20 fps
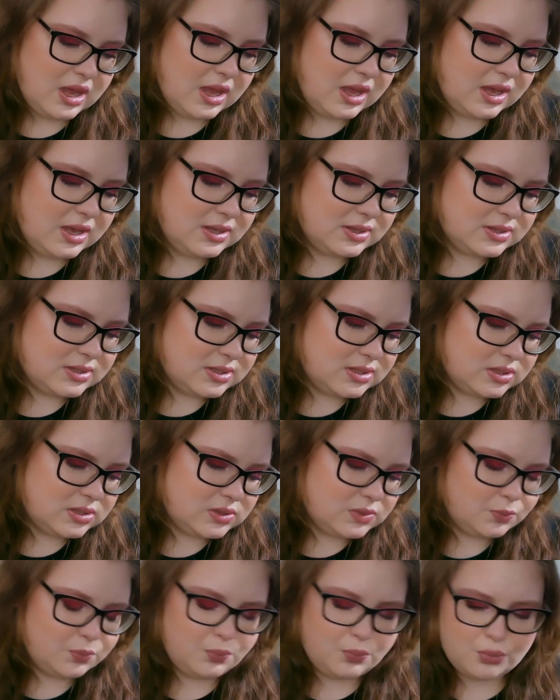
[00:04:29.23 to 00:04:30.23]

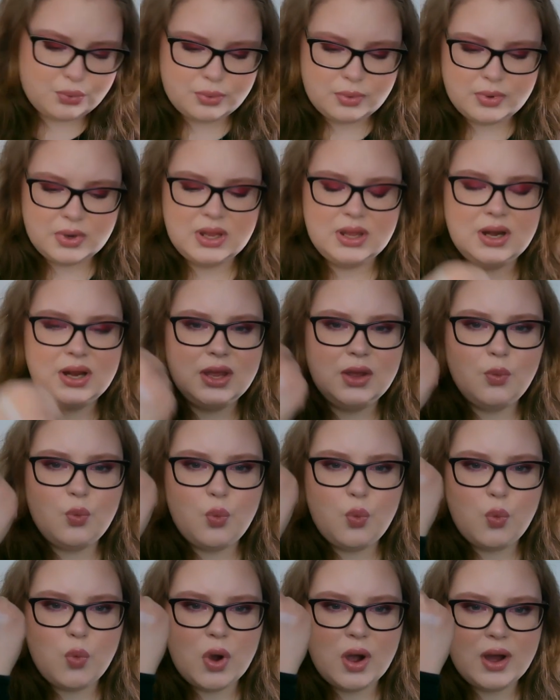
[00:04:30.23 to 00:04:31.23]
it's pretty
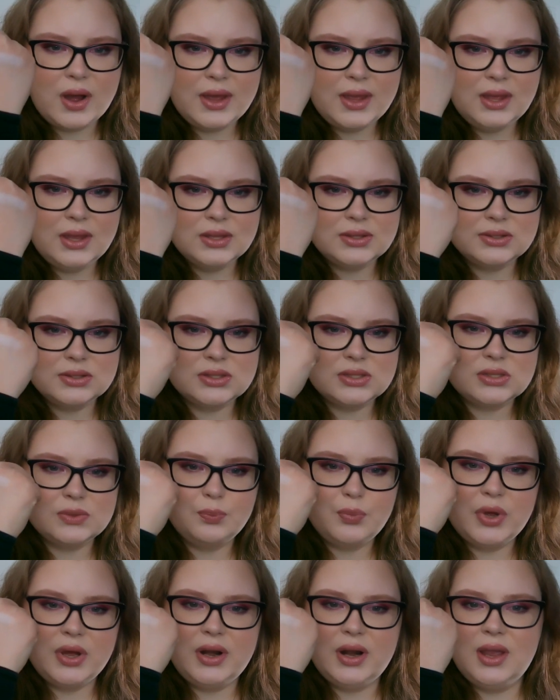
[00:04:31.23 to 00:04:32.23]
white,
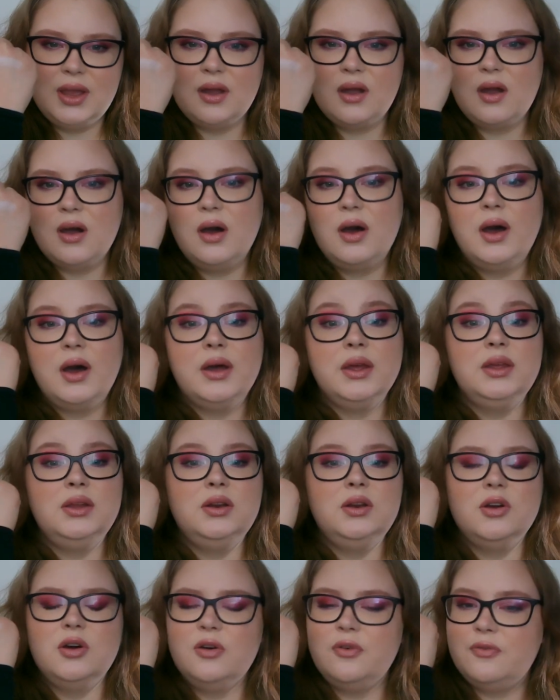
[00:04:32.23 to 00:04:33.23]
but it
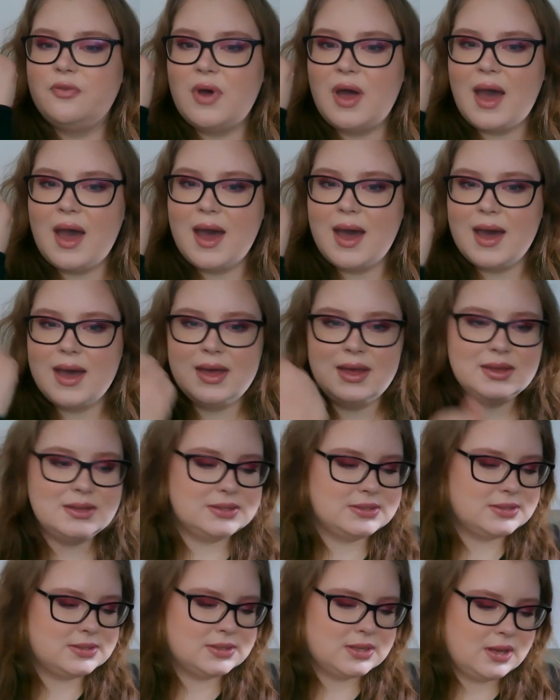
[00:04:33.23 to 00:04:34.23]
kind of
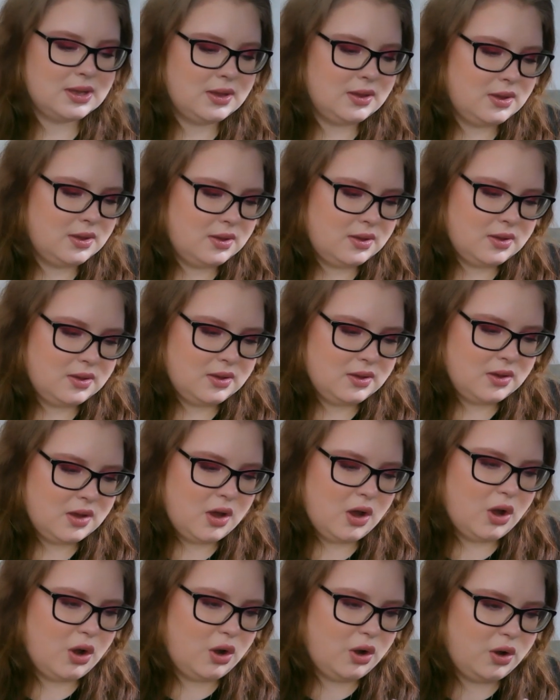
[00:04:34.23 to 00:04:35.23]
has
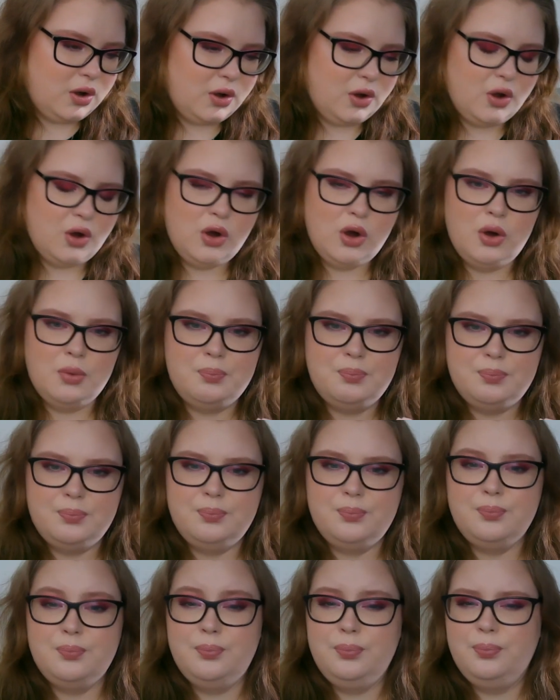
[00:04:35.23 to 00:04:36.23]
a
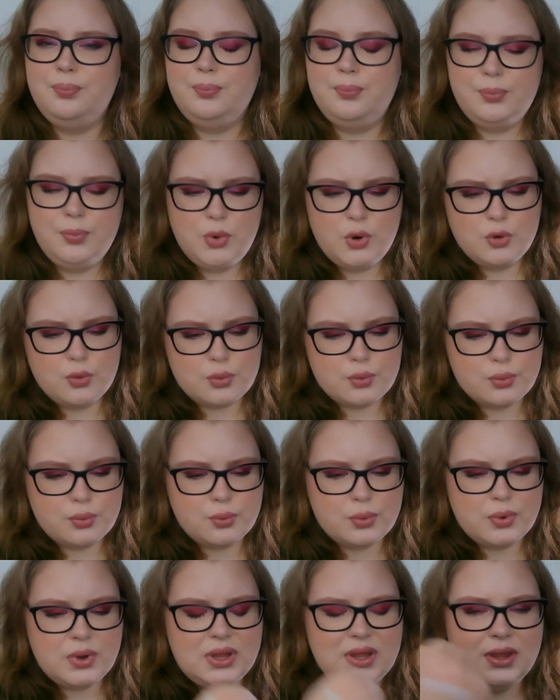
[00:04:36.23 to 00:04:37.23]

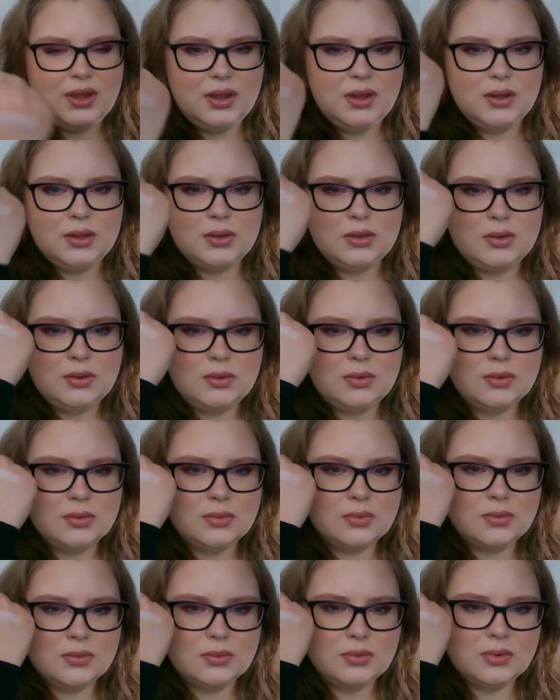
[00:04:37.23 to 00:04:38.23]
green,
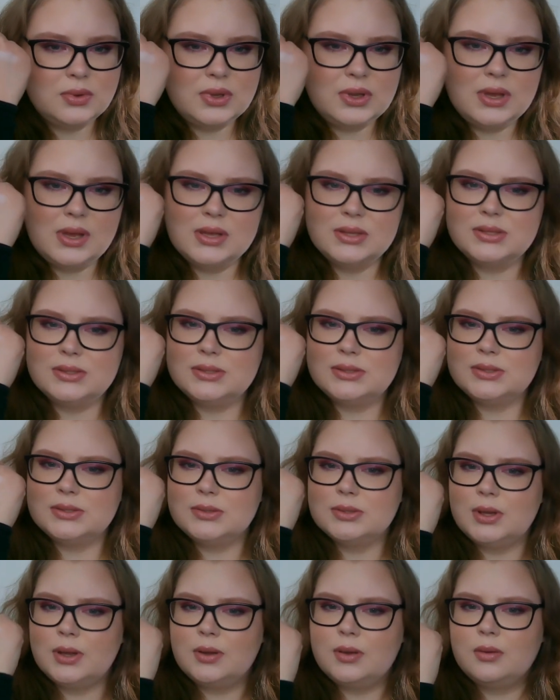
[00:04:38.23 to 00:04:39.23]
it's
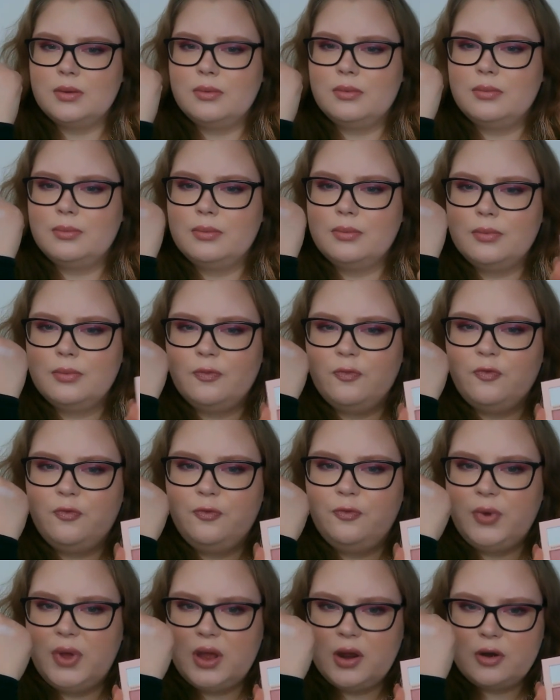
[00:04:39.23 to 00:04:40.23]
like a
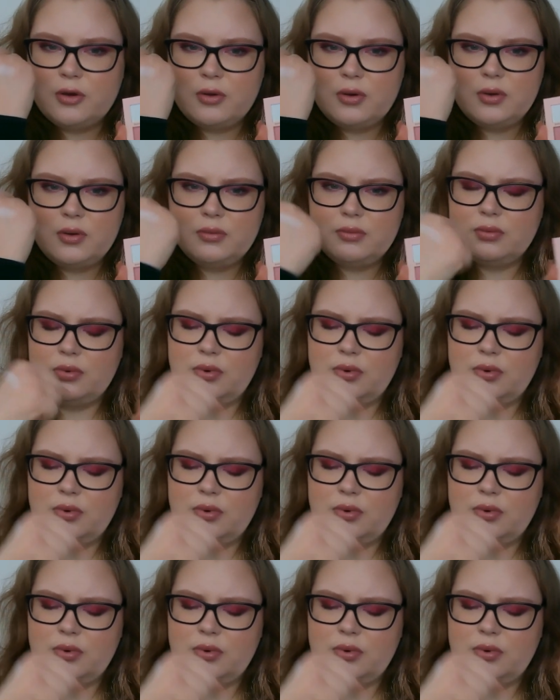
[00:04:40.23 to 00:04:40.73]
bare